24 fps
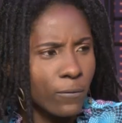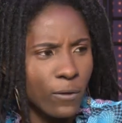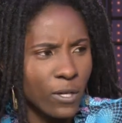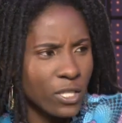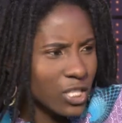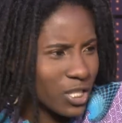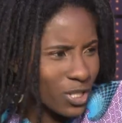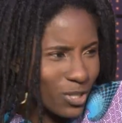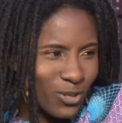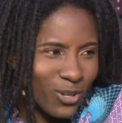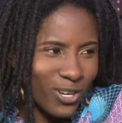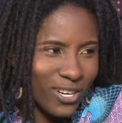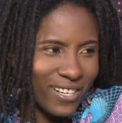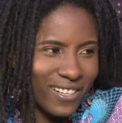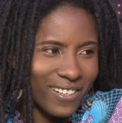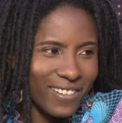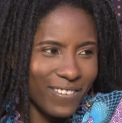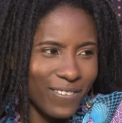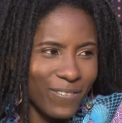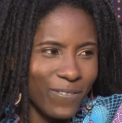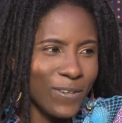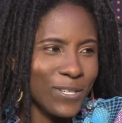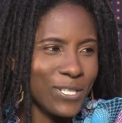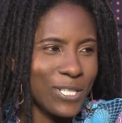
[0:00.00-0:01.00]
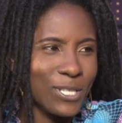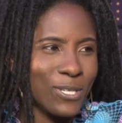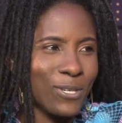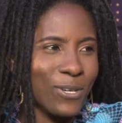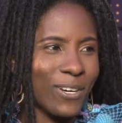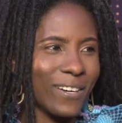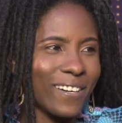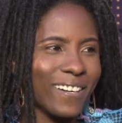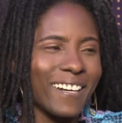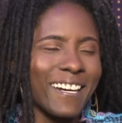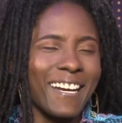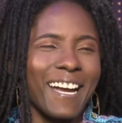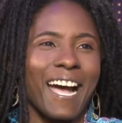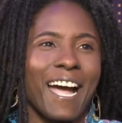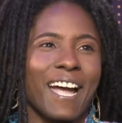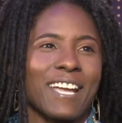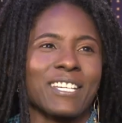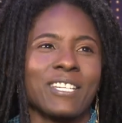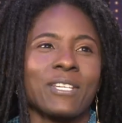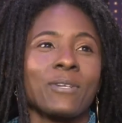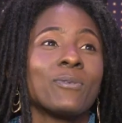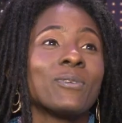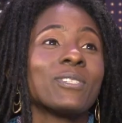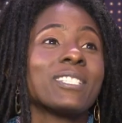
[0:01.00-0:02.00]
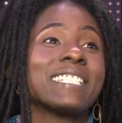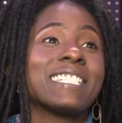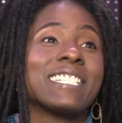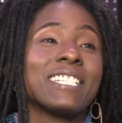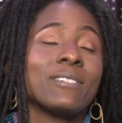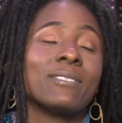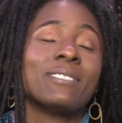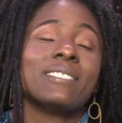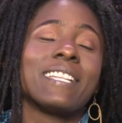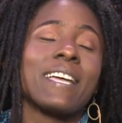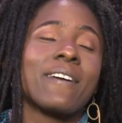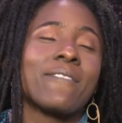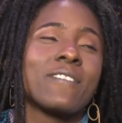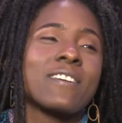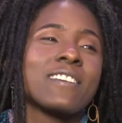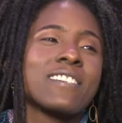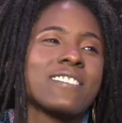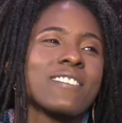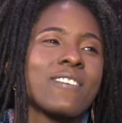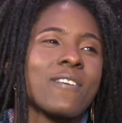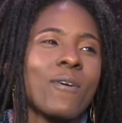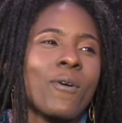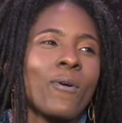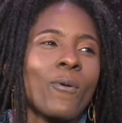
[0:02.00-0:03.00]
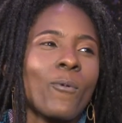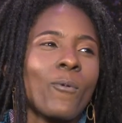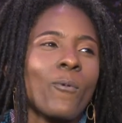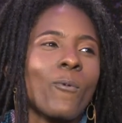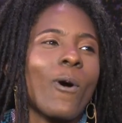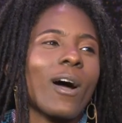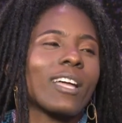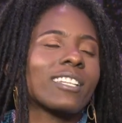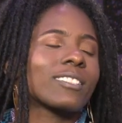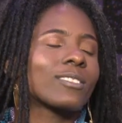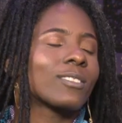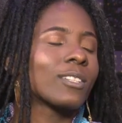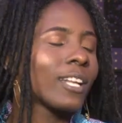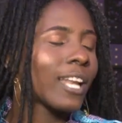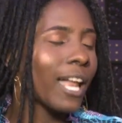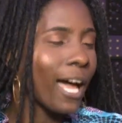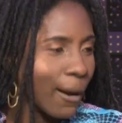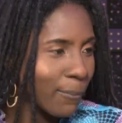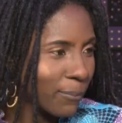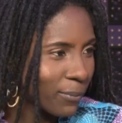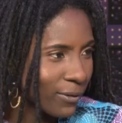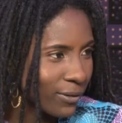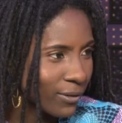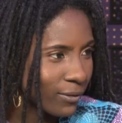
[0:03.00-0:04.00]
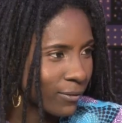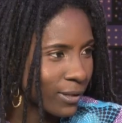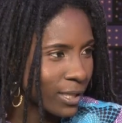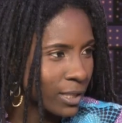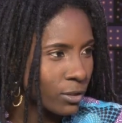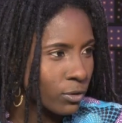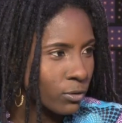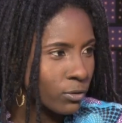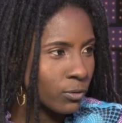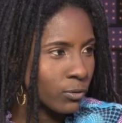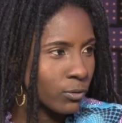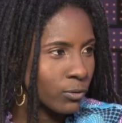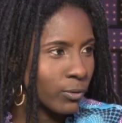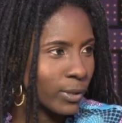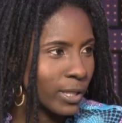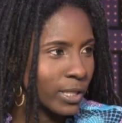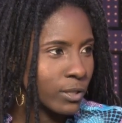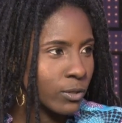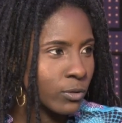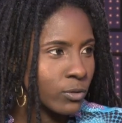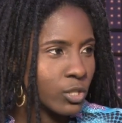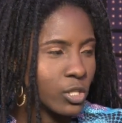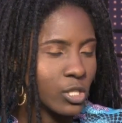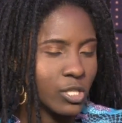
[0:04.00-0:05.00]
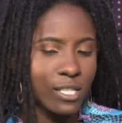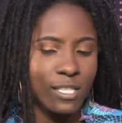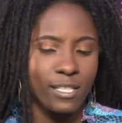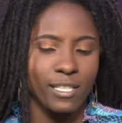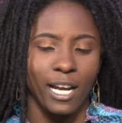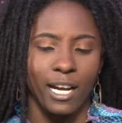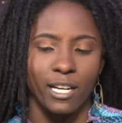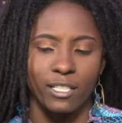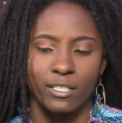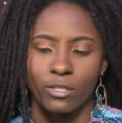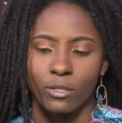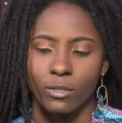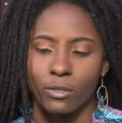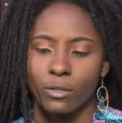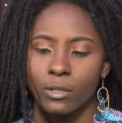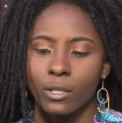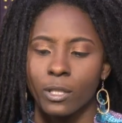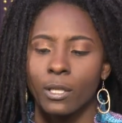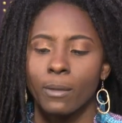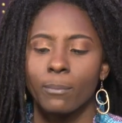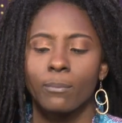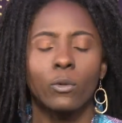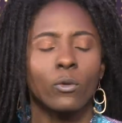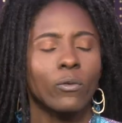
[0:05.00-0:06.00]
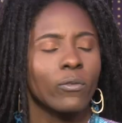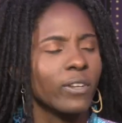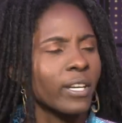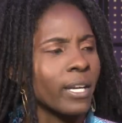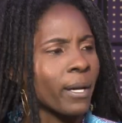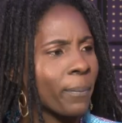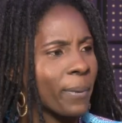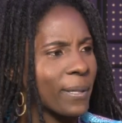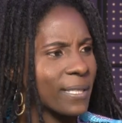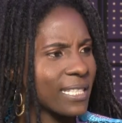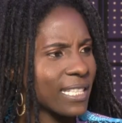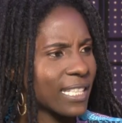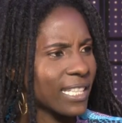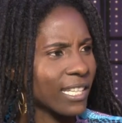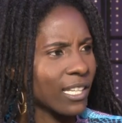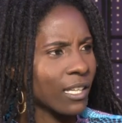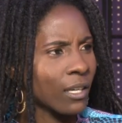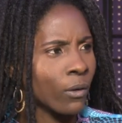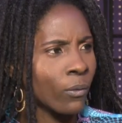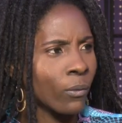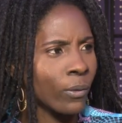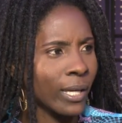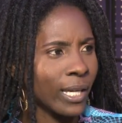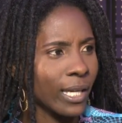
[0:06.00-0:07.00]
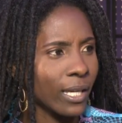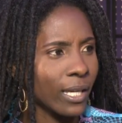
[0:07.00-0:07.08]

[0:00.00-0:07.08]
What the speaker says: For sure. You'll never know what will happen when you just start to move in a particular way.